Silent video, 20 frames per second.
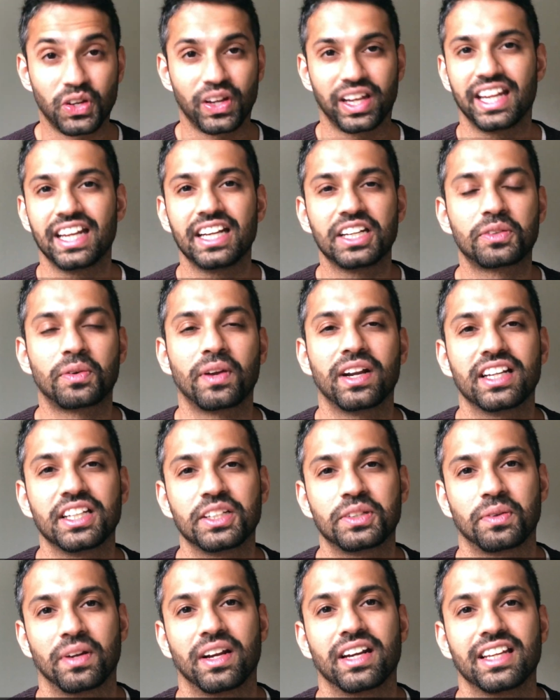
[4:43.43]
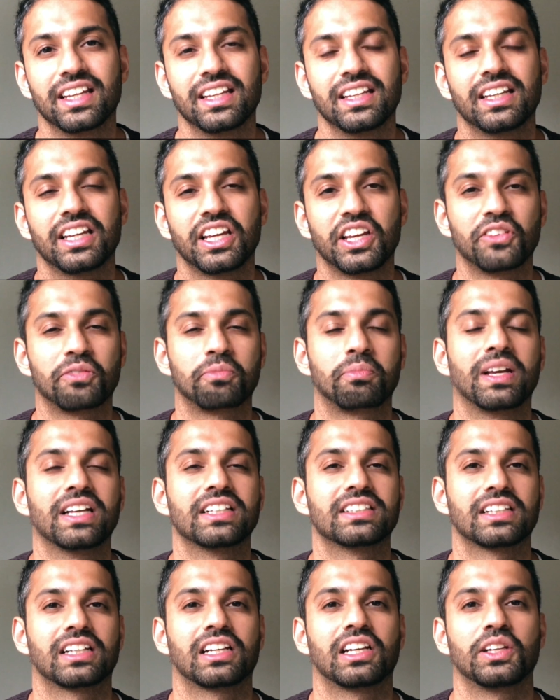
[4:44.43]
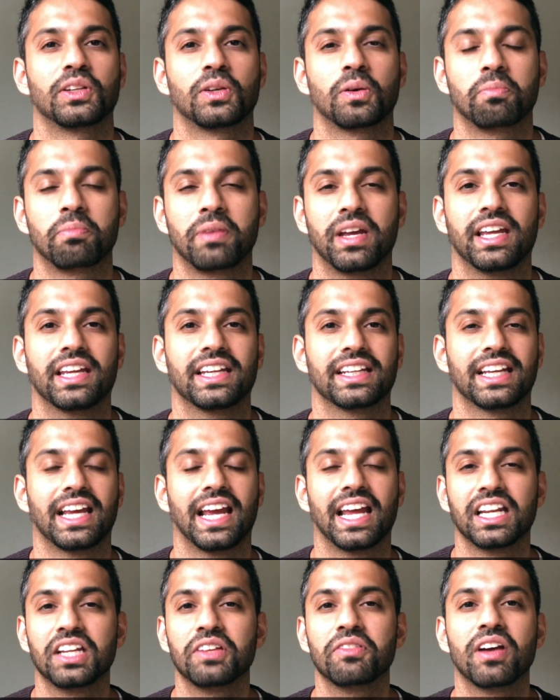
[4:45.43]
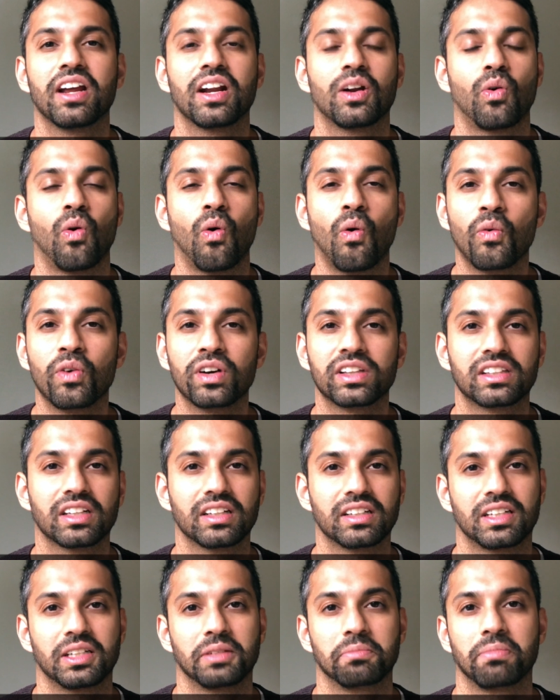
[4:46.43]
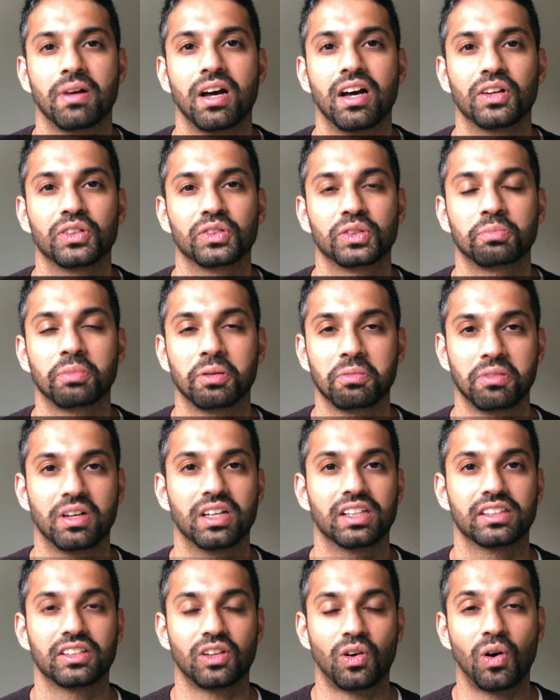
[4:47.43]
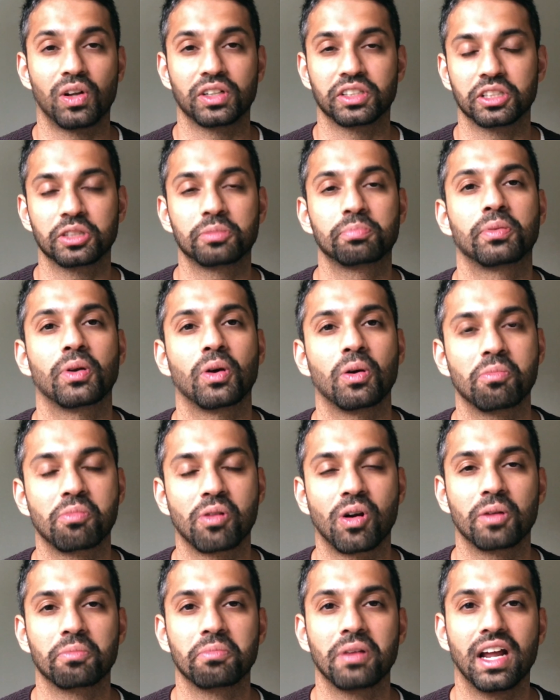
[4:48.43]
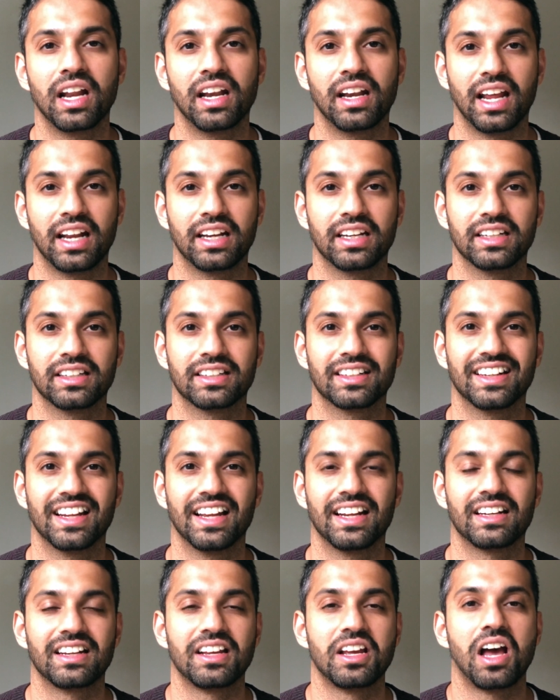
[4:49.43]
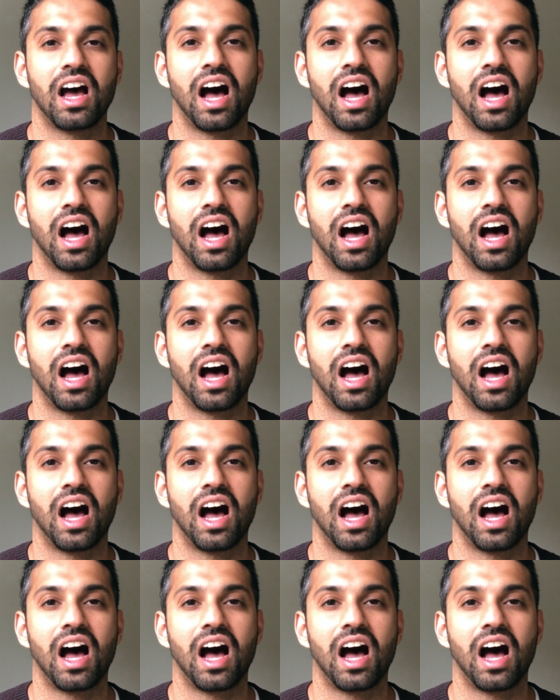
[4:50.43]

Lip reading: So in 2020, if basically you're paying anywhere over £30 per month on just pure broadband and internet,